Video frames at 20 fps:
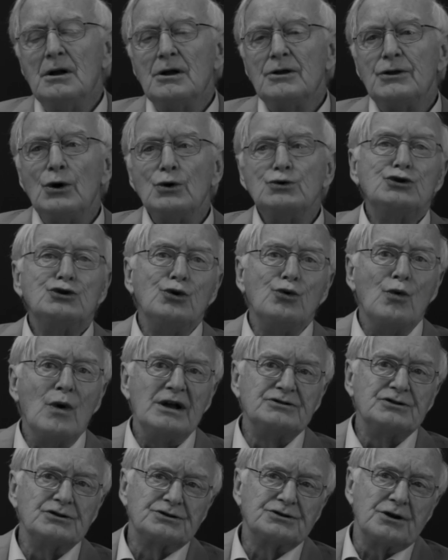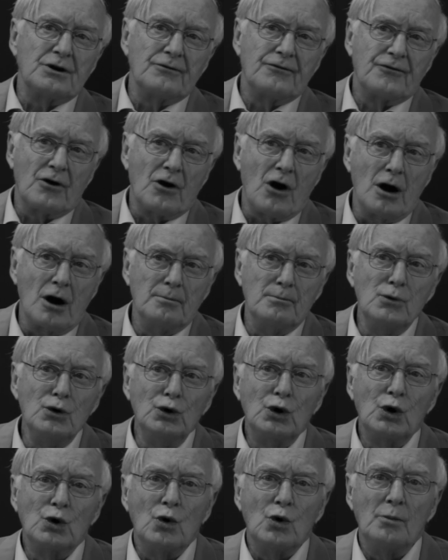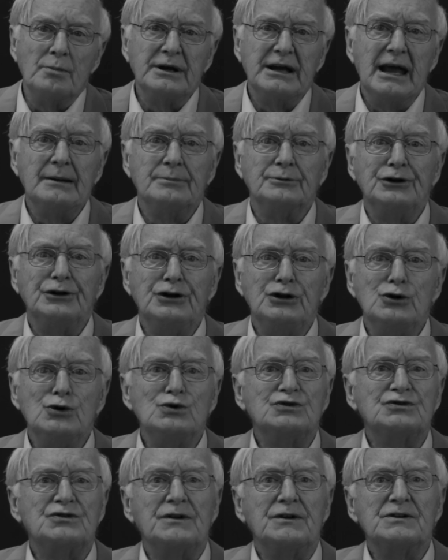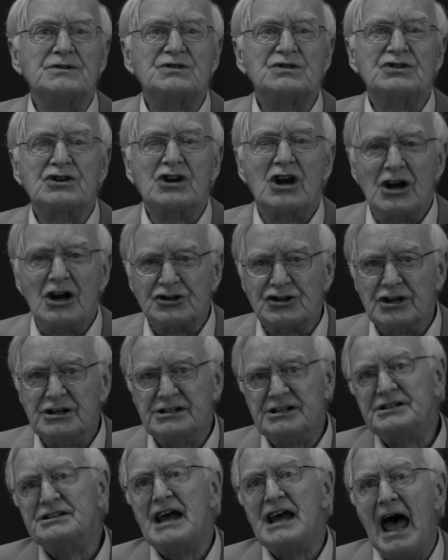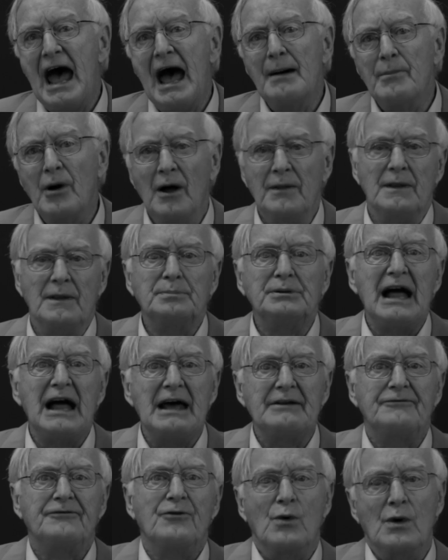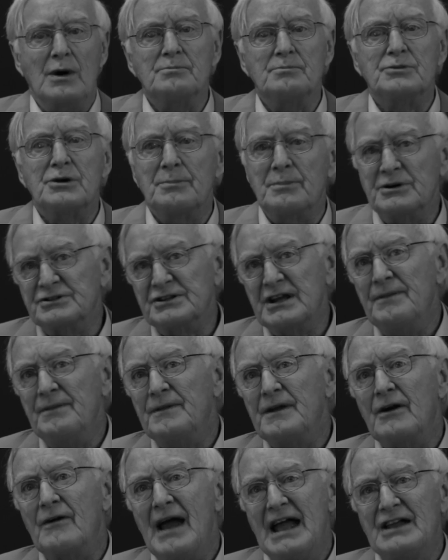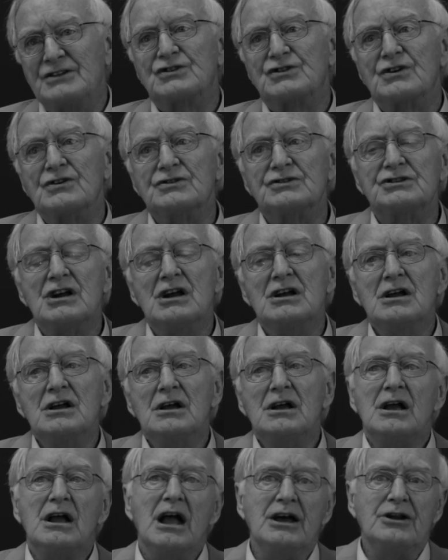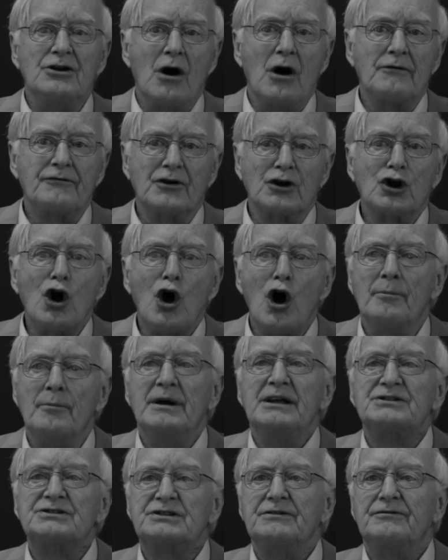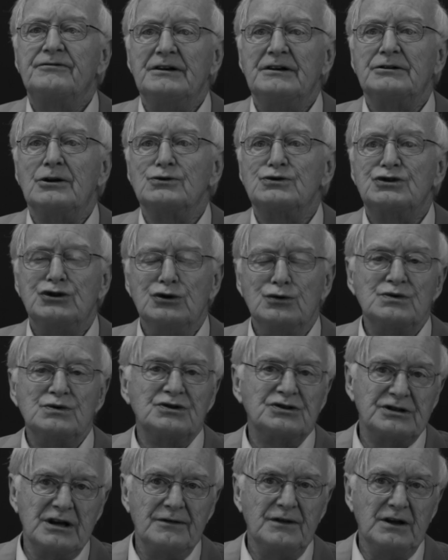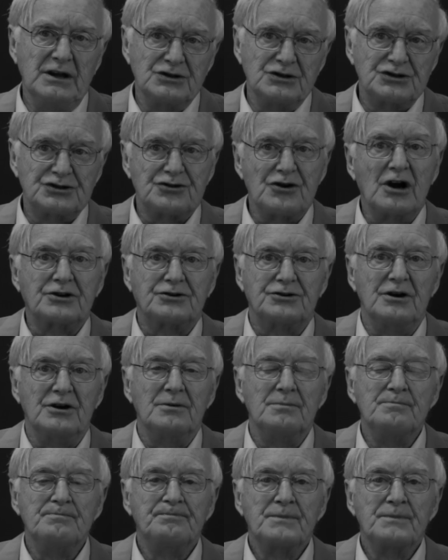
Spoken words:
Those who register for our MOOC will be able to use the discussion tab on the platform to present their answers and offer comments to fellow students and the instructor.